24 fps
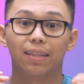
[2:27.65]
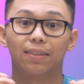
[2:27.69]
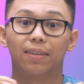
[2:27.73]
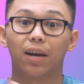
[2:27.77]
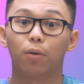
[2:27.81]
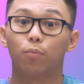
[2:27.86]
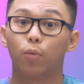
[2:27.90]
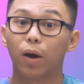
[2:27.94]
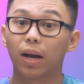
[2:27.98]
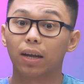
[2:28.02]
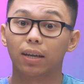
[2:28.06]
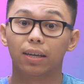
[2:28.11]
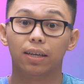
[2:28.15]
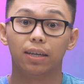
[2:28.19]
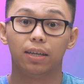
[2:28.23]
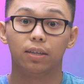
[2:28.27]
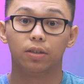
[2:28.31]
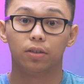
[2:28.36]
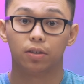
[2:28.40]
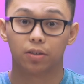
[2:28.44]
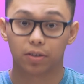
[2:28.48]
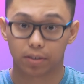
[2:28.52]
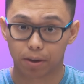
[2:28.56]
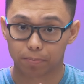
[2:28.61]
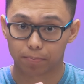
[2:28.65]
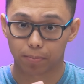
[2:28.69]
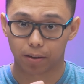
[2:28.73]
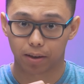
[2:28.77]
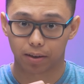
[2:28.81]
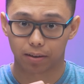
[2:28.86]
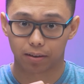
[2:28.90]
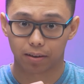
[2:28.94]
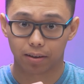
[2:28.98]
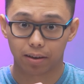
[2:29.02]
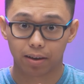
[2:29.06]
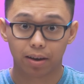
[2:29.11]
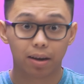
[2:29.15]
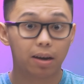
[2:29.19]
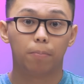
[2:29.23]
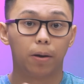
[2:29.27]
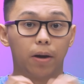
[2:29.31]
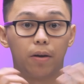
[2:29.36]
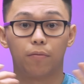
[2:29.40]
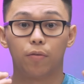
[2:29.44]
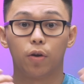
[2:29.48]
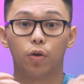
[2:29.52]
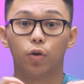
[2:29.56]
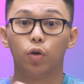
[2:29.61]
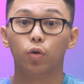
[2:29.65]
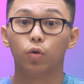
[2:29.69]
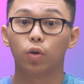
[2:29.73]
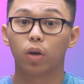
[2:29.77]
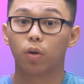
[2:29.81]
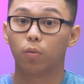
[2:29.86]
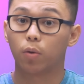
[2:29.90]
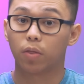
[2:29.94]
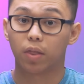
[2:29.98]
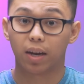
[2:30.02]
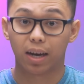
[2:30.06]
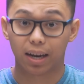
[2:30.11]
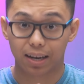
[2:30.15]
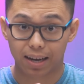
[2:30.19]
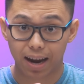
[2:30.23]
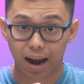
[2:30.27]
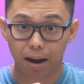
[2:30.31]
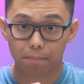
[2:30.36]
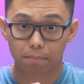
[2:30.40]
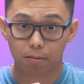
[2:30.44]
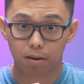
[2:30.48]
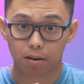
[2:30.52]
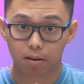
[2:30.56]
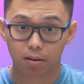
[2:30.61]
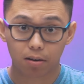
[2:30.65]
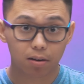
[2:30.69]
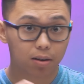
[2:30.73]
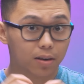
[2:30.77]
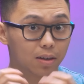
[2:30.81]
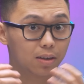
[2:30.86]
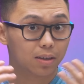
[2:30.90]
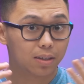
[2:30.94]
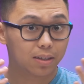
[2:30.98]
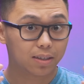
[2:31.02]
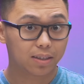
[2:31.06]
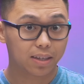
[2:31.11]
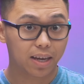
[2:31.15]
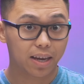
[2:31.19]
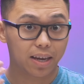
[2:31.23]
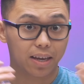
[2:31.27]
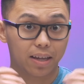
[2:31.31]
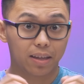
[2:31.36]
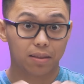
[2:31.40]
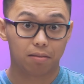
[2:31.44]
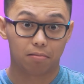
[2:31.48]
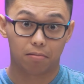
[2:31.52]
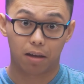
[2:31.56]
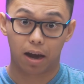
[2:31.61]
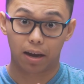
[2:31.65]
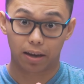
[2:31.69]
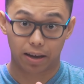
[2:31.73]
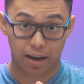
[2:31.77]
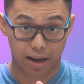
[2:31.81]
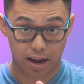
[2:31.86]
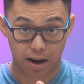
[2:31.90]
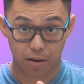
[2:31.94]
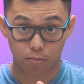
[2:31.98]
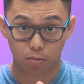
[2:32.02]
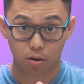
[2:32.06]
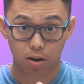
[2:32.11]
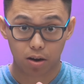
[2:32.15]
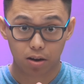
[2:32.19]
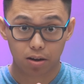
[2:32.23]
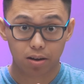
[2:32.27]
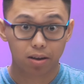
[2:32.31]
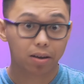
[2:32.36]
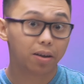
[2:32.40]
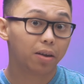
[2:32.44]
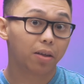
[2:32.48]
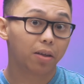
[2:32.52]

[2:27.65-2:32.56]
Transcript: it directly into something. But if you're using it with an adapter, say a camera,